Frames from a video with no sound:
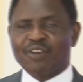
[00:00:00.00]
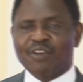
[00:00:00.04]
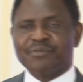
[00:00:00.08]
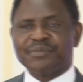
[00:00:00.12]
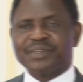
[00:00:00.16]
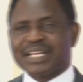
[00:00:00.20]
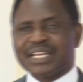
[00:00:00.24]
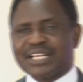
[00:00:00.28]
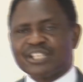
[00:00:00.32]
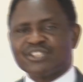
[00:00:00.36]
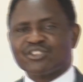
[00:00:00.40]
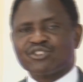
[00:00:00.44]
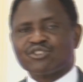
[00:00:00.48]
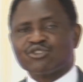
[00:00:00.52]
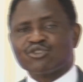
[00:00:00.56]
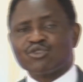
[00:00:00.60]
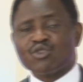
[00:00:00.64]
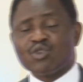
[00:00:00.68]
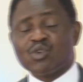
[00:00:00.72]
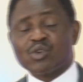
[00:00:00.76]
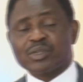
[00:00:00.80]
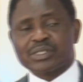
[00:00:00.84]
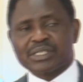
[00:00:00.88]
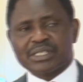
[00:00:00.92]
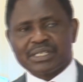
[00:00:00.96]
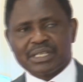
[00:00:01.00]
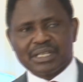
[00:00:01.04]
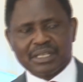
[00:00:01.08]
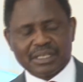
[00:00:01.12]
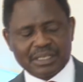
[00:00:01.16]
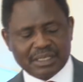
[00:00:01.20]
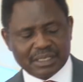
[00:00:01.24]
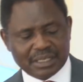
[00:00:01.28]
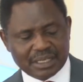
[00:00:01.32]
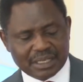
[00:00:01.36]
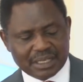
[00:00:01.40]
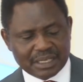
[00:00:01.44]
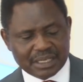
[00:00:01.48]
of this truth
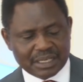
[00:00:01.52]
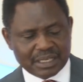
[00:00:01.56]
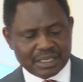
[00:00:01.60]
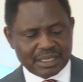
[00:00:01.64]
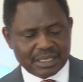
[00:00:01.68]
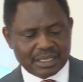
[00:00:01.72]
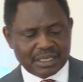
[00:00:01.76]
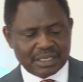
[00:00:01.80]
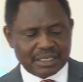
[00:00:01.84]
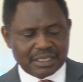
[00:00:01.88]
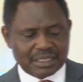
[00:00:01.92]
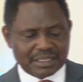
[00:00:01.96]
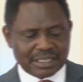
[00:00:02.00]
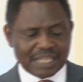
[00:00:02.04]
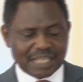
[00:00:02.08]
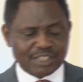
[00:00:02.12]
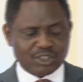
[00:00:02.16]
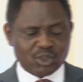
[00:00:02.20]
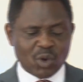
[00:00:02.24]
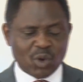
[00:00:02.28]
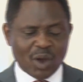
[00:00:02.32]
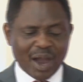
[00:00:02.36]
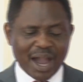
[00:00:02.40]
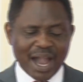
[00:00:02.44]
that you